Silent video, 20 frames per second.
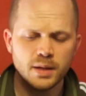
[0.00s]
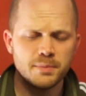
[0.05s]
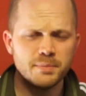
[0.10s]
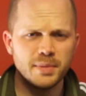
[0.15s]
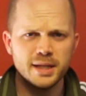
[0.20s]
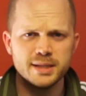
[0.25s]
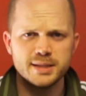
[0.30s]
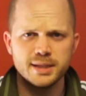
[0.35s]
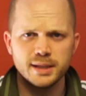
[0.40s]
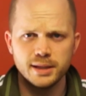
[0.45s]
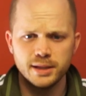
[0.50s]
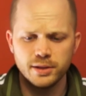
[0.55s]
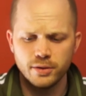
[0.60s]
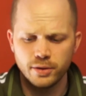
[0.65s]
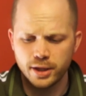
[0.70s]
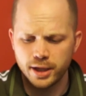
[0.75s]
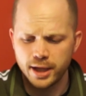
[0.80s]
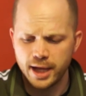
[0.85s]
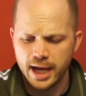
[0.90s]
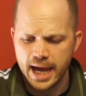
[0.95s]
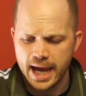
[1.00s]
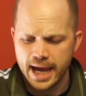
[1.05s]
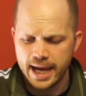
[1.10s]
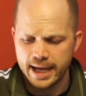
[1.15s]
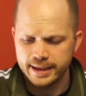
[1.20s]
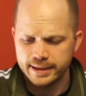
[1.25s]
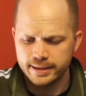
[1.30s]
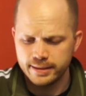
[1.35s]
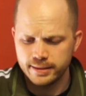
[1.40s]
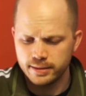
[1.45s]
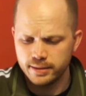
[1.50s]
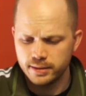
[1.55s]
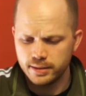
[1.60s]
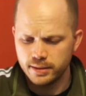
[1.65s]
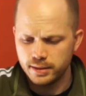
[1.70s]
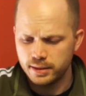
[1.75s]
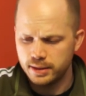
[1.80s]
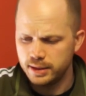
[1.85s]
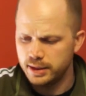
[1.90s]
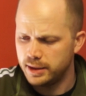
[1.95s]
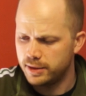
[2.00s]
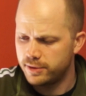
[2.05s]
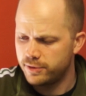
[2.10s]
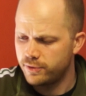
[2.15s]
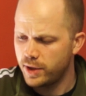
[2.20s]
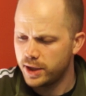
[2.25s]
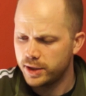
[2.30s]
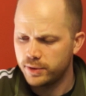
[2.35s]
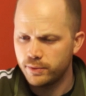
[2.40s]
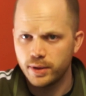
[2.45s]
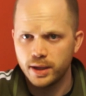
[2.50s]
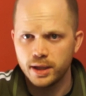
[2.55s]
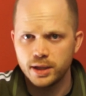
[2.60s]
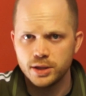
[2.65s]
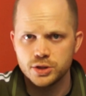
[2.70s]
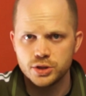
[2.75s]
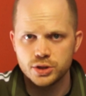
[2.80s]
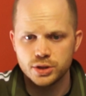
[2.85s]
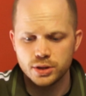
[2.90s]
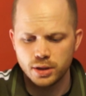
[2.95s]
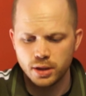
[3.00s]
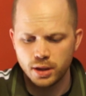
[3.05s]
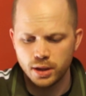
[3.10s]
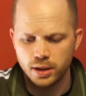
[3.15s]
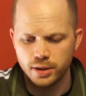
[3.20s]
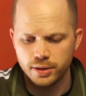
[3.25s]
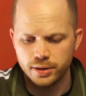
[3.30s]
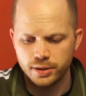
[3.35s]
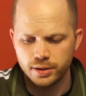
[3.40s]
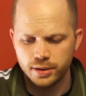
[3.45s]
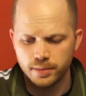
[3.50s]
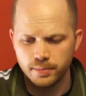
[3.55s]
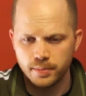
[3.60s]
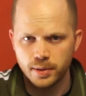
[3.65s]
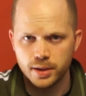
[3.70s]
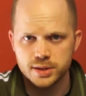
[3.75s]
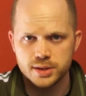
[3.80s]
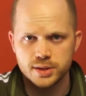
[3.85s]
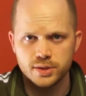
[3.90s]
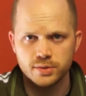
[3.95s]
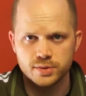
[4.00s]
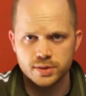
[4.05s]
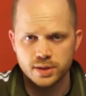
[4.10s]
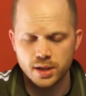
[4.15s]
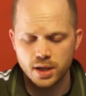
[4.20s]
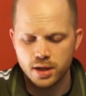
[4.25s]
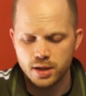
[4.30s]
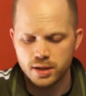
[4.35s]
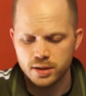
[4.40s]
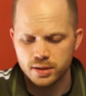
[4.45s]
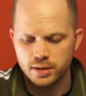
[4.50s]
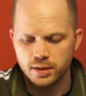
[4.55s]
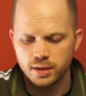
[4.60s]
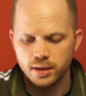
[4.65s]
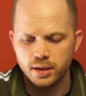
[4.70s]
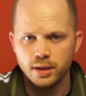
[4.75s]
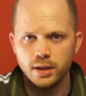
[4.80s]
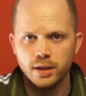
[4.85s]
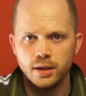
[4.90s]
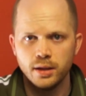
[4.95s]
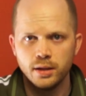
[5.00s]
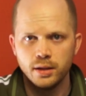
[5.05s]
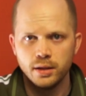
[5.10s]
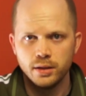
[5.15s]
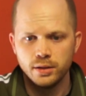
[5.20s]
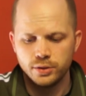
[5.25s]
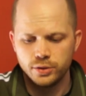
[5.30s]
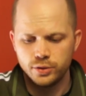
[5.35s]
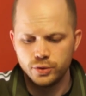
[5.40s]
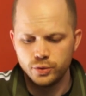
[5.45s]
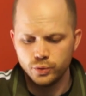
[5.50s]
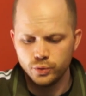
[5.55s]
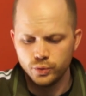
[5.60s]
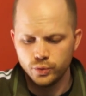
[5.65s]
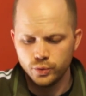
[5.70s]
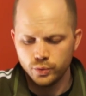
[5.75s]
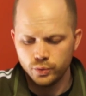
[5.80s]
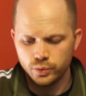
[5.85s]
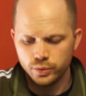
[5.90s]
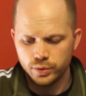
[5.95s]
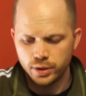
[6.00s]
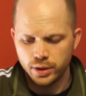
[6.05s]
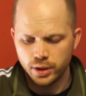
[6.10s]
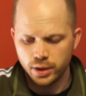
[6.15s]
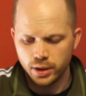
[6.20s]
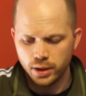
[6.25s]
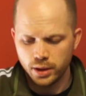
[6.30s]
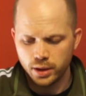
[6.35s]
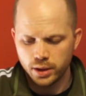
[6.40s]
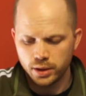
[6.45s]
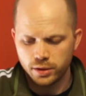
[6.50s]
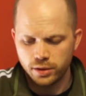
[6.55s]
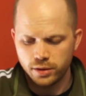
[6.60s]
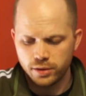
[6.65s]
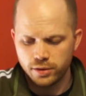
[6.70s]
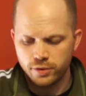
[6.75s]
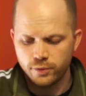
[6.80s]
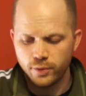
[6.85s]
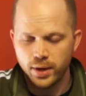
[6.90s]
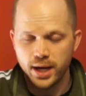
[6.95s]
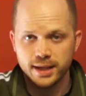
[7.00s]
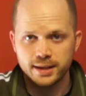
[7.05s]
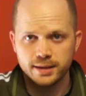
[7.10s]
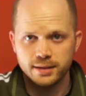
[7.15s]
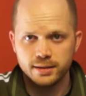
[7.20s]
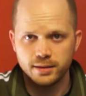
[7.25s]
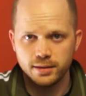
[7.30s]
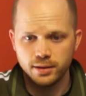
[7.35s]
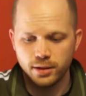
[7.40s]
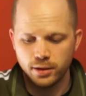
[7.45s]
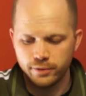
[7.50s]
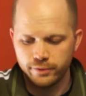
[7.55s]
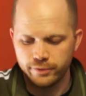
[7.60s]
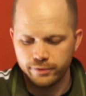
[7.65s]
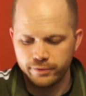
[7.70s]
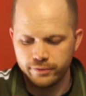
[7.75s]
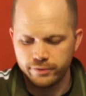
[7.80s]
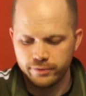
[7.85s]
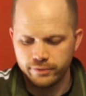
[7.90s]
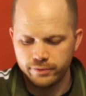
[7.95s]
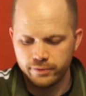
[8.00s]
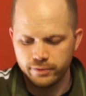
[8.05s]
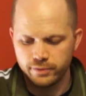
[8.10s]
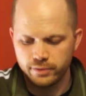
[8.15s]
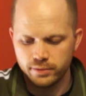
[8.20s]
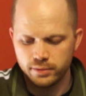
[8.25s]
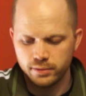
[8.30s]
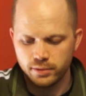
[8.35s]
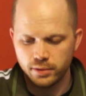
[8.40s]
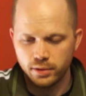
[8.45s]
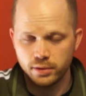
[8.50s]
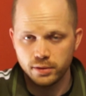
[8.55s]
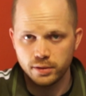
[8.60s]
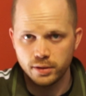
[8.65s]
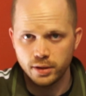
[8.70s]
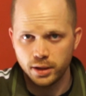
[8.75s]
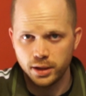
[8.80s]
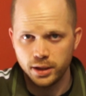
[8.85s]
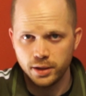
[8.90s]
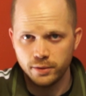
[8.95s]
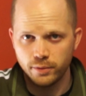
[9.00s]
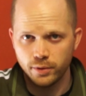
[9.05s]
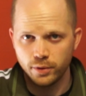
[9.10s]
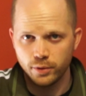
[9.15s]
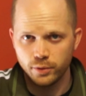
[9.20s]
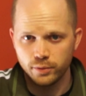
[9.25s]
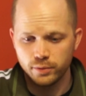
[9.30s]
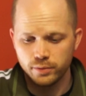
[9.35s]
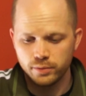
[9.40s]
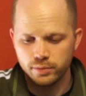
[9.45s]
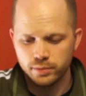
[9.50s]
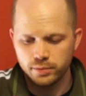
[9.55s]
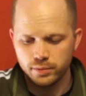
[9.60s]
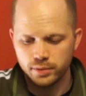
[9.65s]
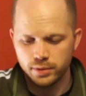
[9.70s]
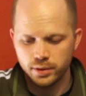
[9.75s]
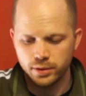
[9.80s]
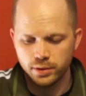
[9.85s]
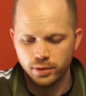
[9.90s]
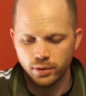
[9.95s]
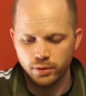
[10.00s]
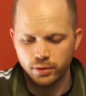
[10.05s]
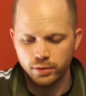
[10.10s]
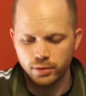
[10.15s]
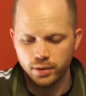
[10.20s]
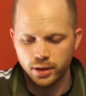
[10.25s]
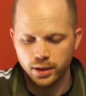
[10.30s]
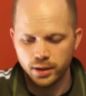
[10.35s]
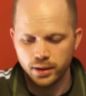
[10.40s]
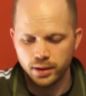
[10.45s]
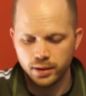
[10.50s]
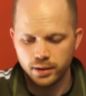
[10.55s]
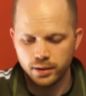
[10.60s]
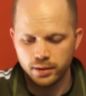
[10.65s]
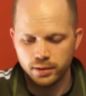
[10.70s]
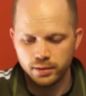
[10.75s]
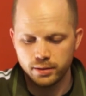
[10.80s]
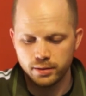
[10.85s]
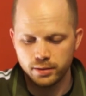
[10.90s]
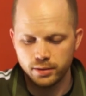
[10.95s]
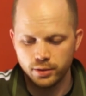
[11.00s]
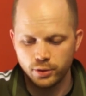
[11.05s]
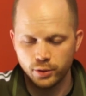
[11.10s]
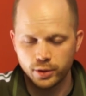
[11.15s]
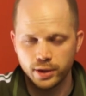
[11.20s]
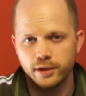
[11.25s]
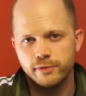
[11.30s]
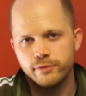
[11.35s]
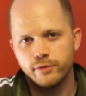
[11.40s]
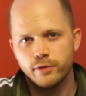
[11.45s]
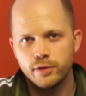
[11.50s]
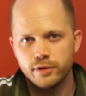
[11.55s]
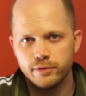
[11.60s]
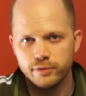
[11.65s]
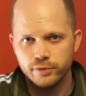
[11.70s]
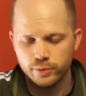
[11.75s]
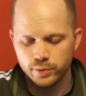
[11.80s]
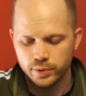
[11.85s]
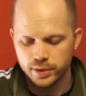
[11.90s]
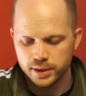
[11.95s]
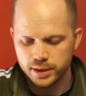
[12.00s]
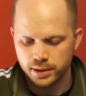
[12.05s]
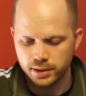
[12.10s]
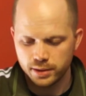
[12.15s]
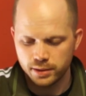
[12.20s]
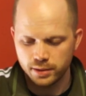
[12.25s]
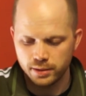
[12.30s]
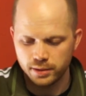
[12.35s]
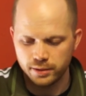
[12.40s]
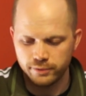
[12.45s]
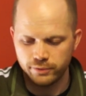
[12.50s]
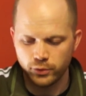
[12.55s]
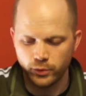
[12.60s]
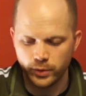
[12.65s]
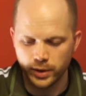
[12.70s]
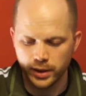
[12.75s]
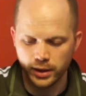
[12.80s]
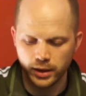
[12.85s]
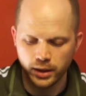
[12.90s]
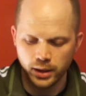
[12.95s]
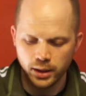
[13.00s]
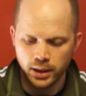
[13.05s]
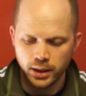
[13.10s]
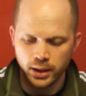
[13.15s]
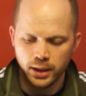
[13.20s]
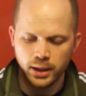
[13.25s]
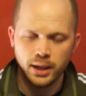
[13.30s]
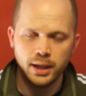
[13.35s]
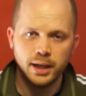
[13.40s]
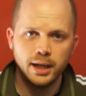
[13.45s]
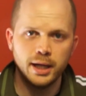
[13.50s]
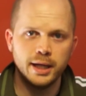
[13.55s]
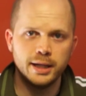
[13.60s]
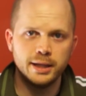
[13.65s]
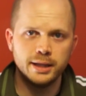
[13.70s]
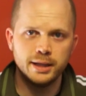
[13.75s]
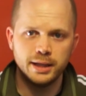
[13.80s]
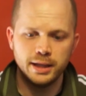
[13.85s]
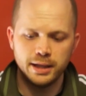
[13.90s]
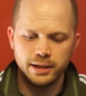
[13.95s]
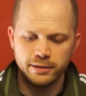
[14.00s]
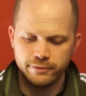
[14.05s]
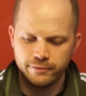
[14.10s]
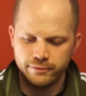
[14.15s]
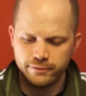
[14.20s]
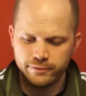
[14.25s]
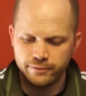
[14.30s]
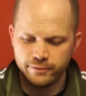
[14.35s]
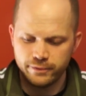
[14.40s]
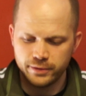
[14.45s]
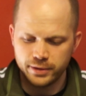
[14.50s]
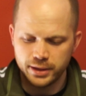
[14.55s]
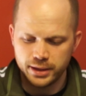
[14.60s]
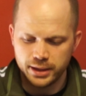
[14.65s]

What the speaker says: basically, you're gonna add the threat range on the monster's card to the threat of the hero you're looking for, if you will. And if